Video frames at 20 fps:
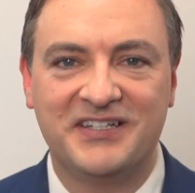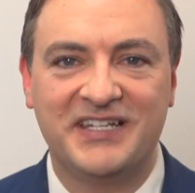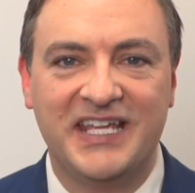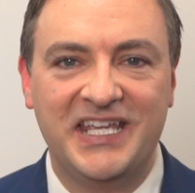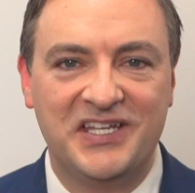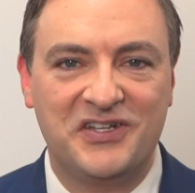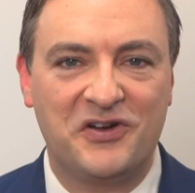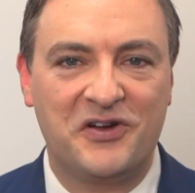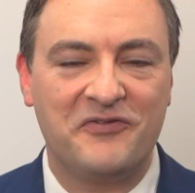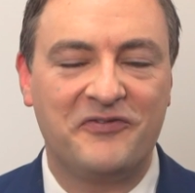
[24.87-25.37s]

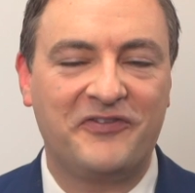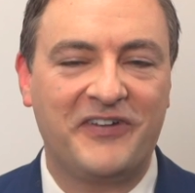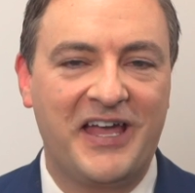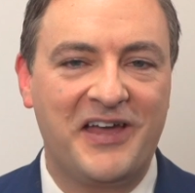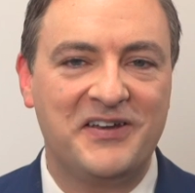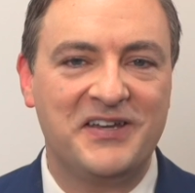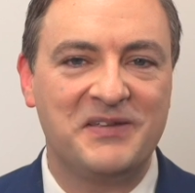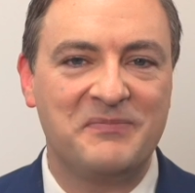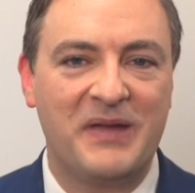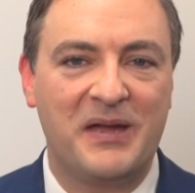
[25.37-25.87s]
leader and
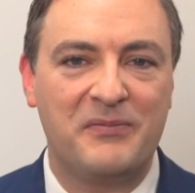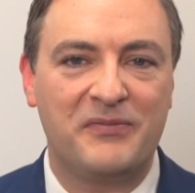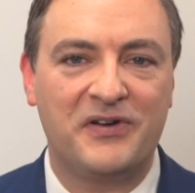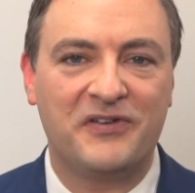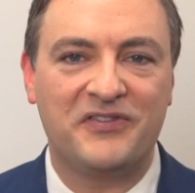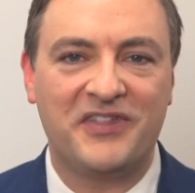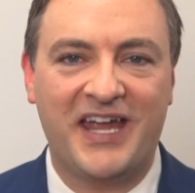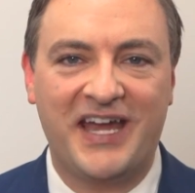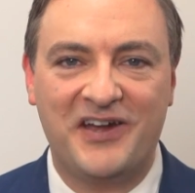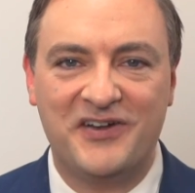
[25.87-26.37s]
founding member
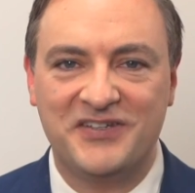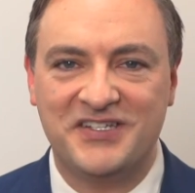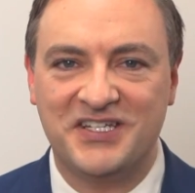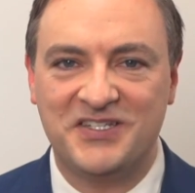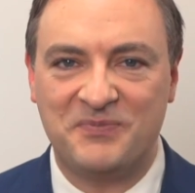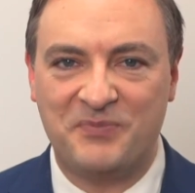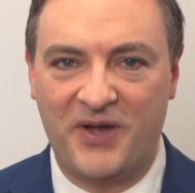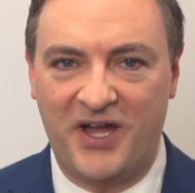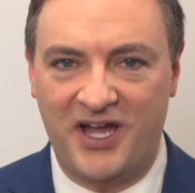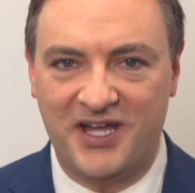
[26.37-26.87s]
of the
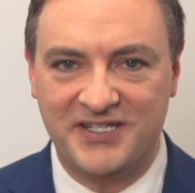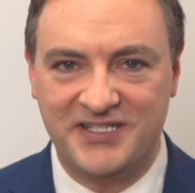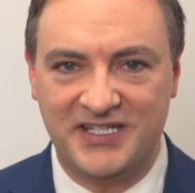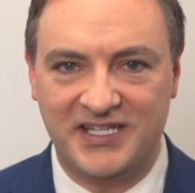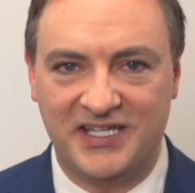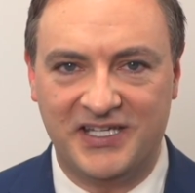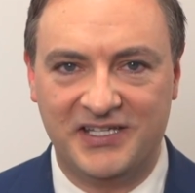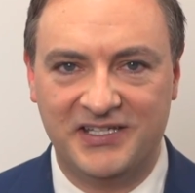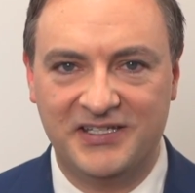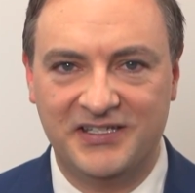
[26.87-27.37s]
Heritage Party.